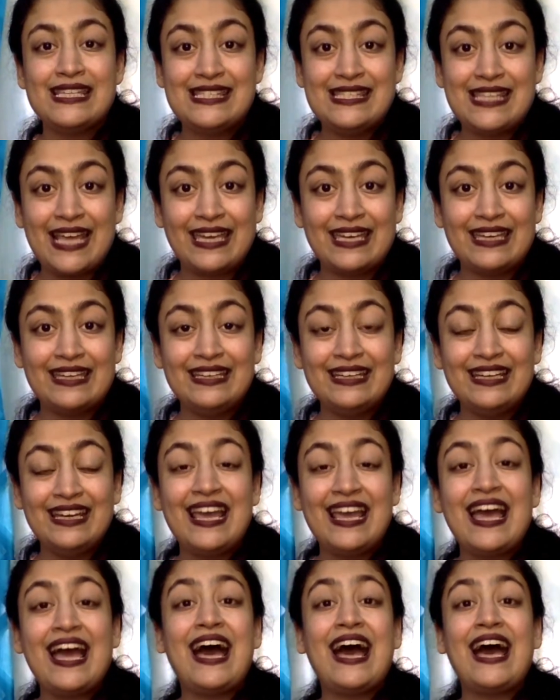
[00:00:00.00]
Second,
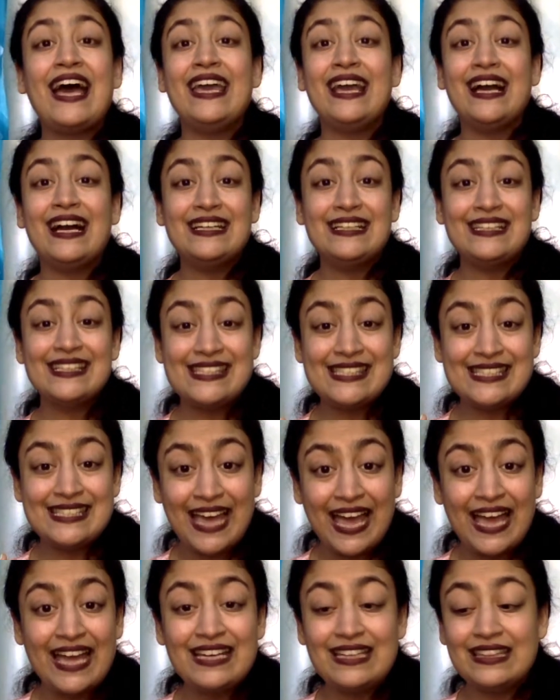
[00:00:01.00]
I
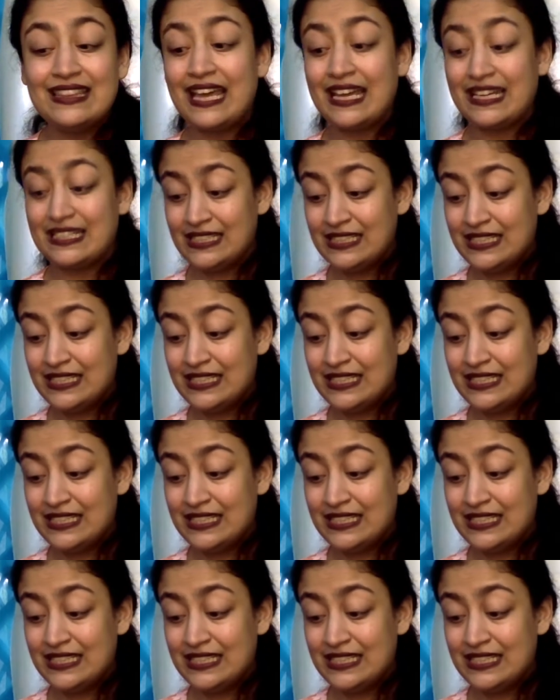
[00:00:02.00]
understand that